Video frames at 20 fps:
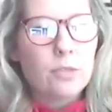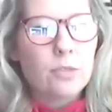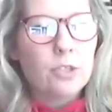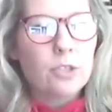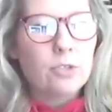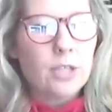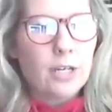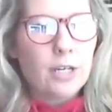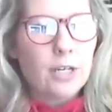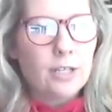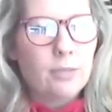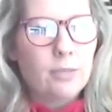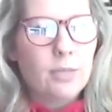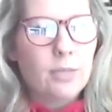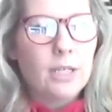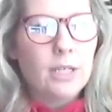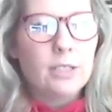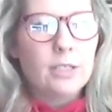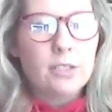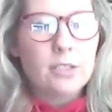
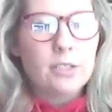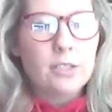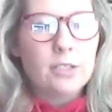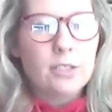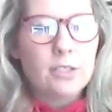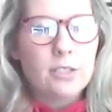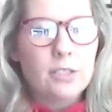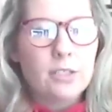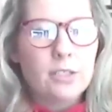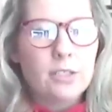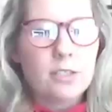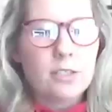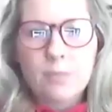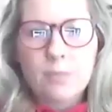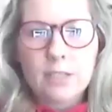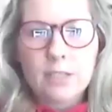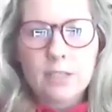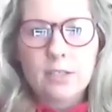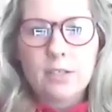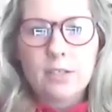document? And so that
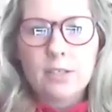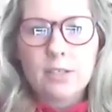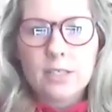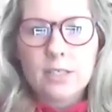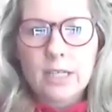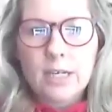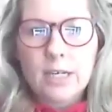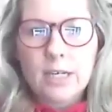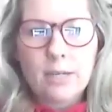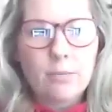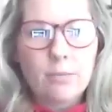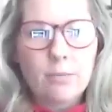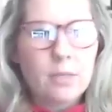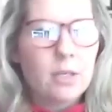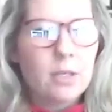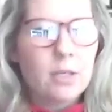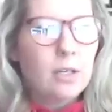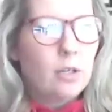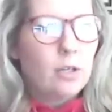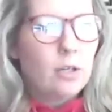goes back to the
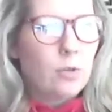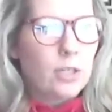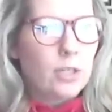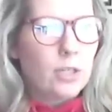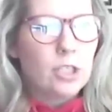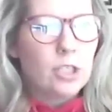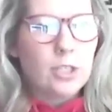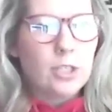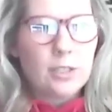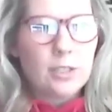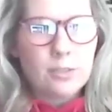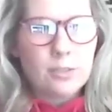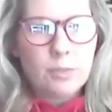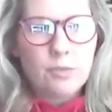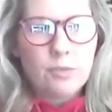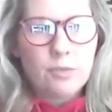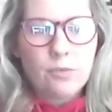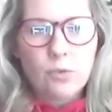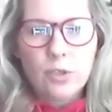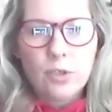same question as
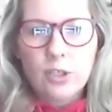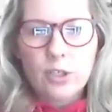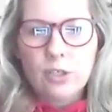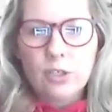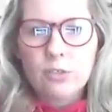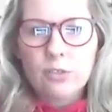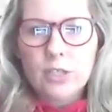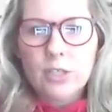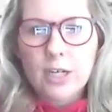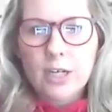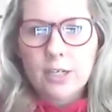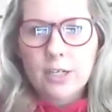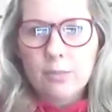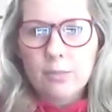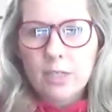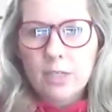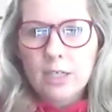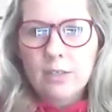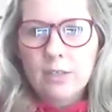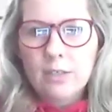before,
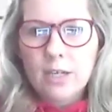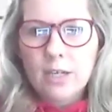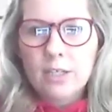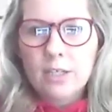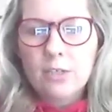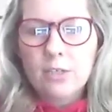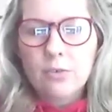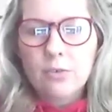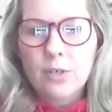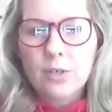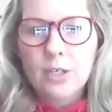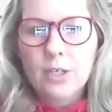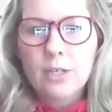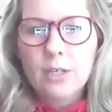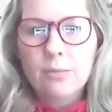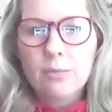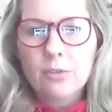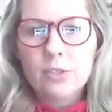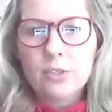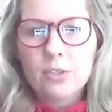documenting that you are
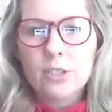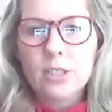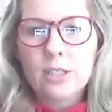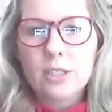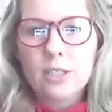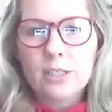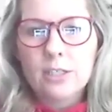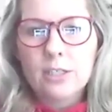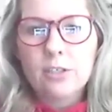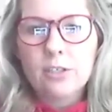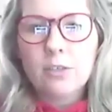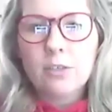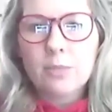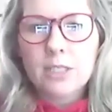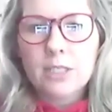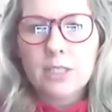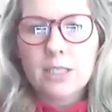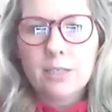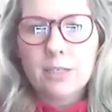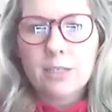unable to continue to be
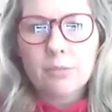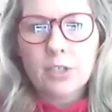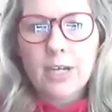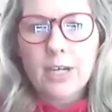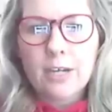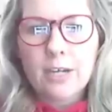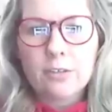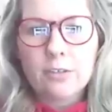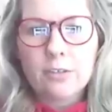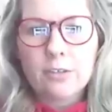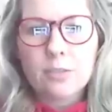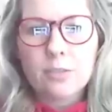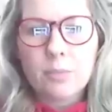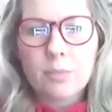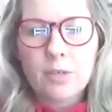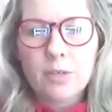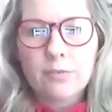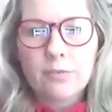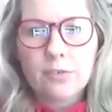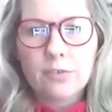stably housed,
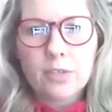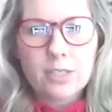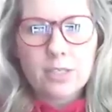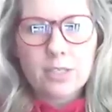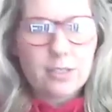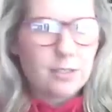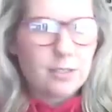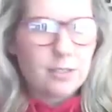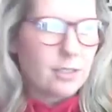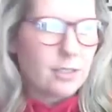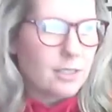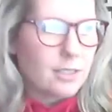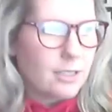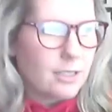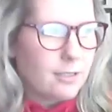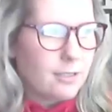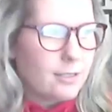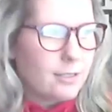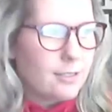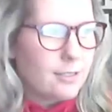but for this
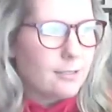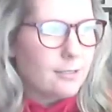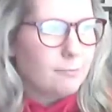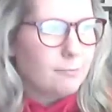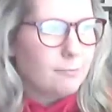assistance.